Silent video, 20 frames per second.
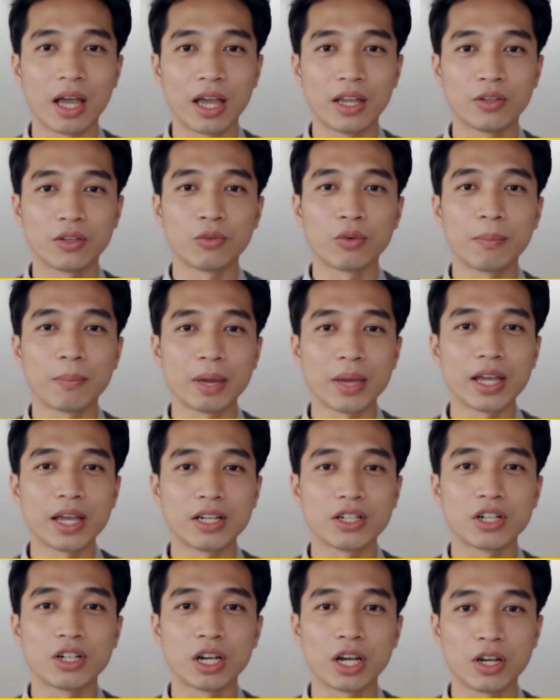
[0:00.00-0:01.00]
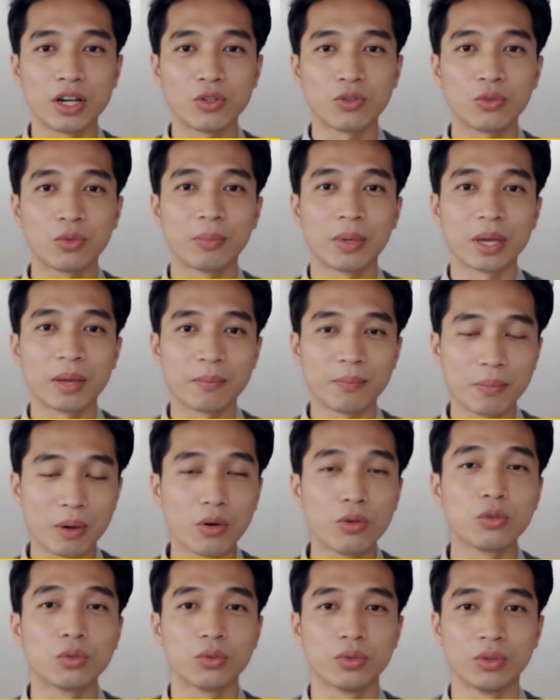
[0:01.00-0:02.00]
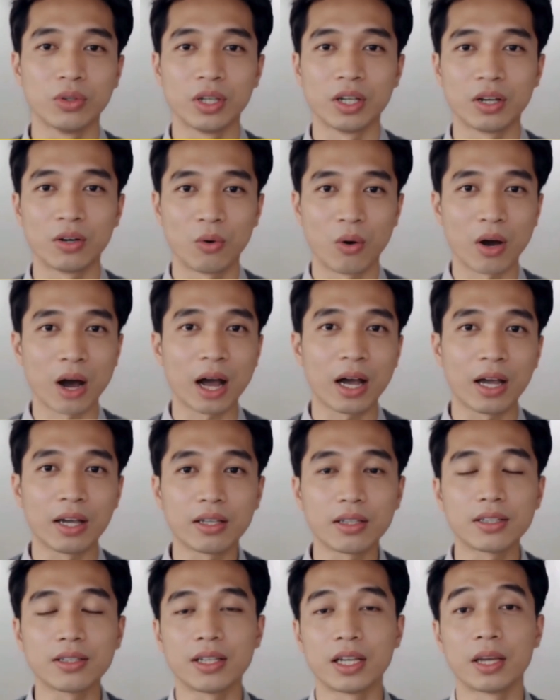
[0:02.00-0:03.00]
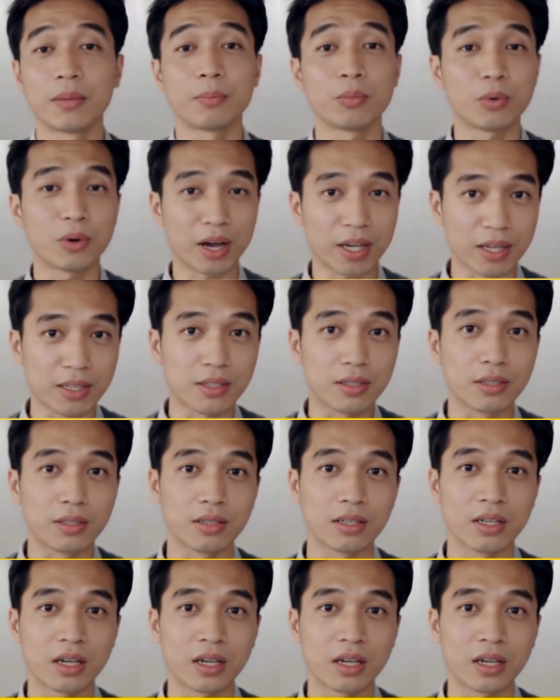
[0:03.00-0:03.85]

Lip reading: and the remaining shares will be compulsorily acquired at the same price.